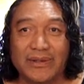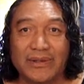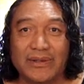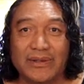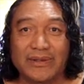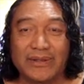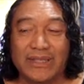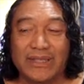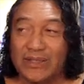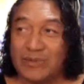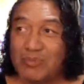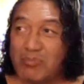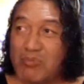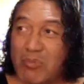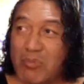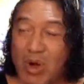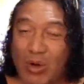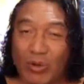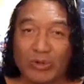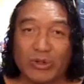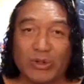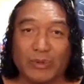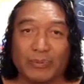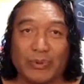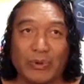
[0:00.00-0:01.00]
That's
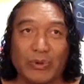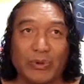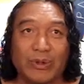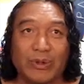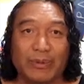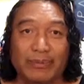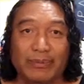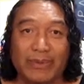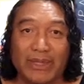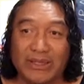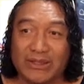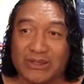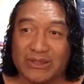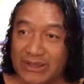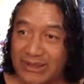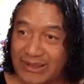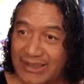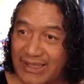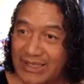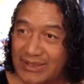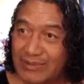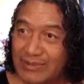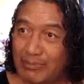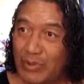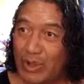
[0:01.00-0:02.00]
multiple dimension.
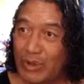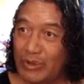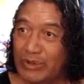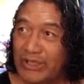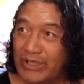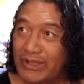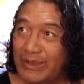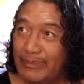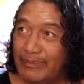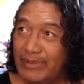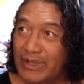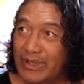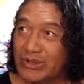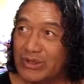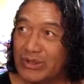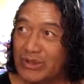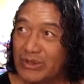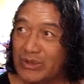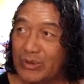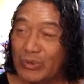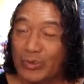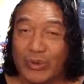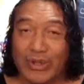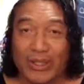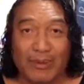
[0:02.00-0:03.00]
That's
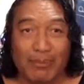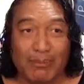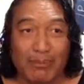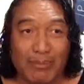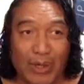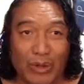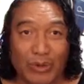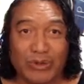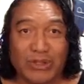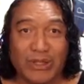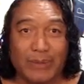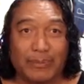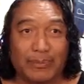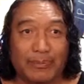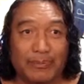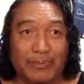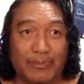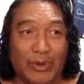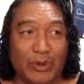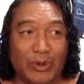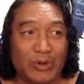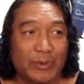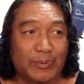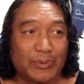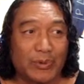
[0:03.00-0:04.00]
multidimensional. We are
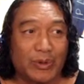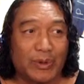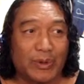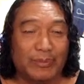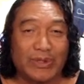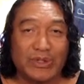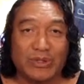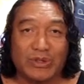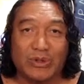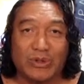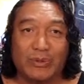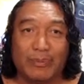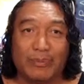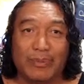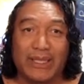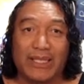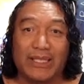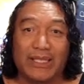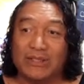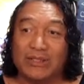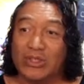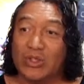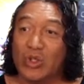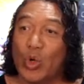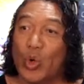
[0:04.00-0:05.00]
multiple dimensional
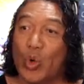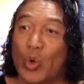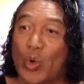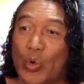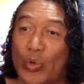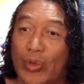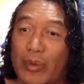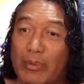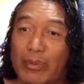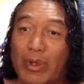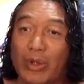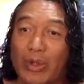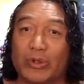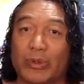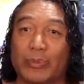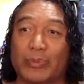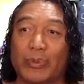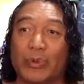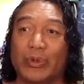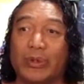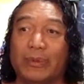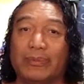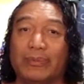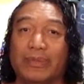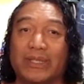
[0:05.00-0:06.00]
beings, and all the
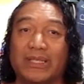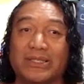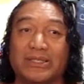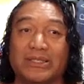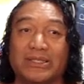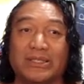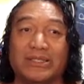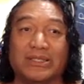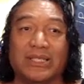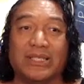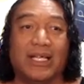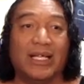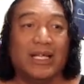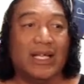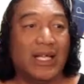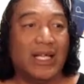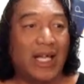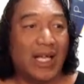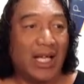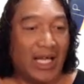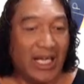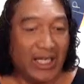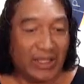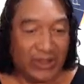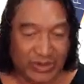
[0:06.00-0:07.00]
multiple dimensions
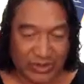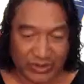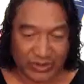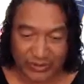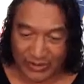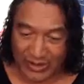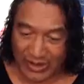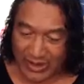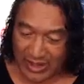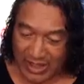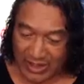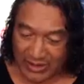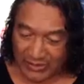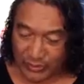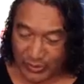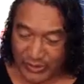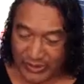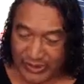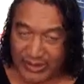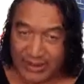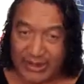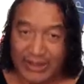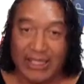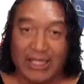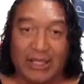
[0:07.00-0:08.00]
are
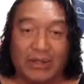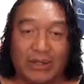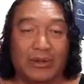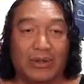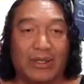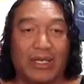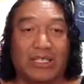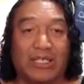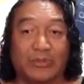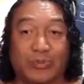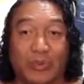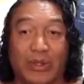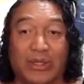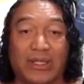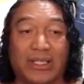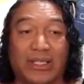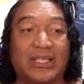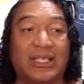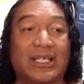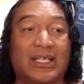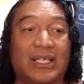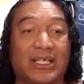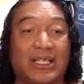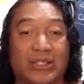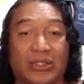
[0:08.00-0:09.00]
within our grasp,
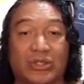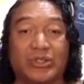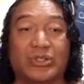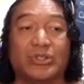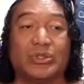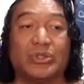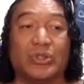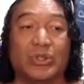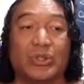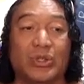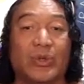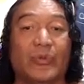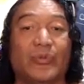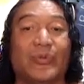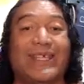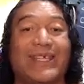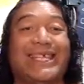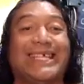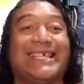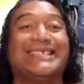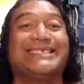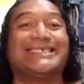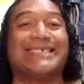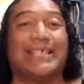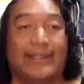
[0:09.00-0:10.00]
within there to serve
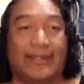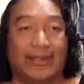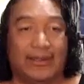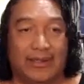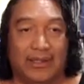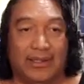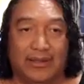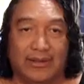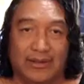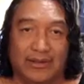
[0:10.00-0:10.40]
each other.